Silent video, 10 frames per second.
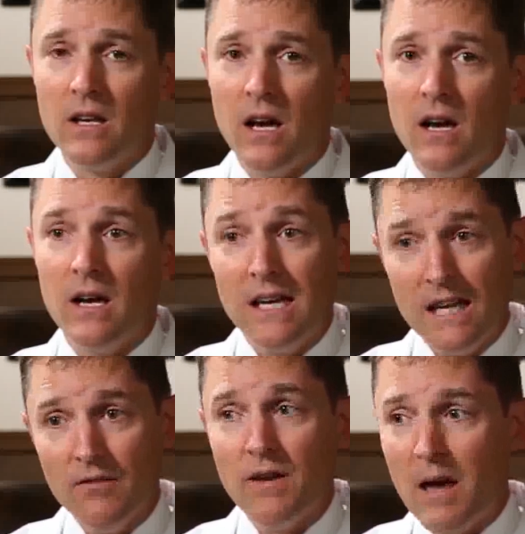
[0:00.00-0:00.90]
Uh,
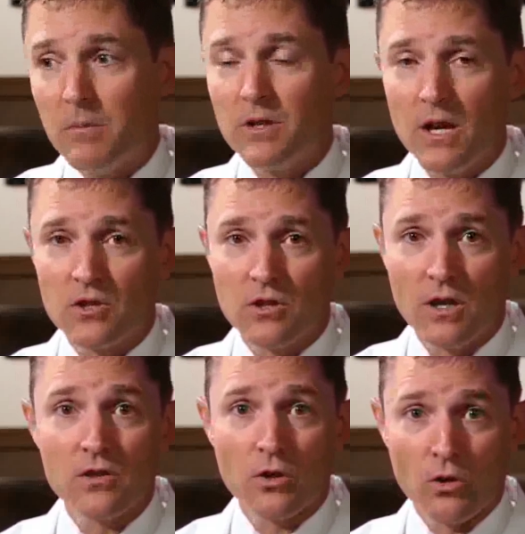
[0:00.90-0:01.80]
if amputation
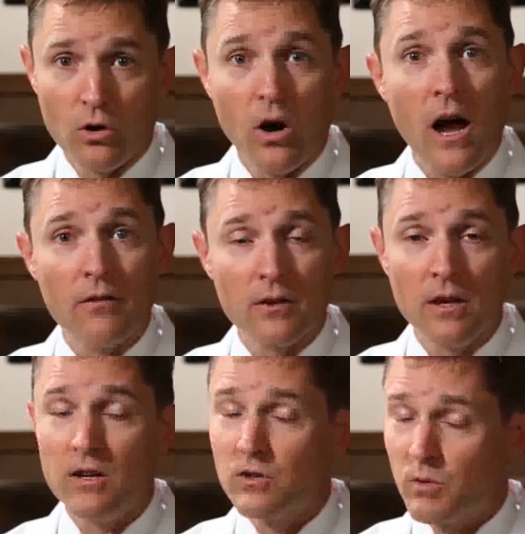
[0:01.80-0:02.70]
does occur, often
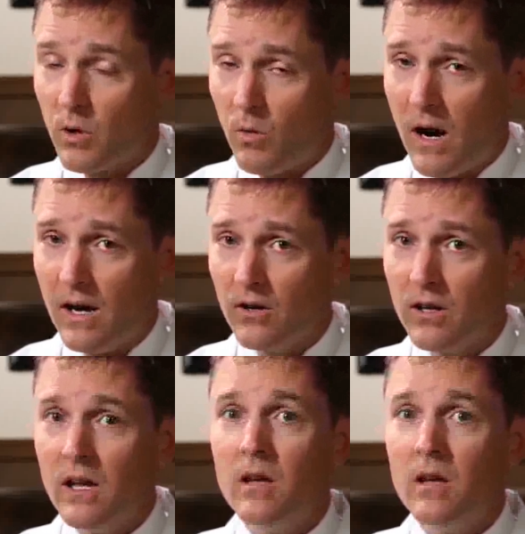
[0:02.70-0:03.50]
it is required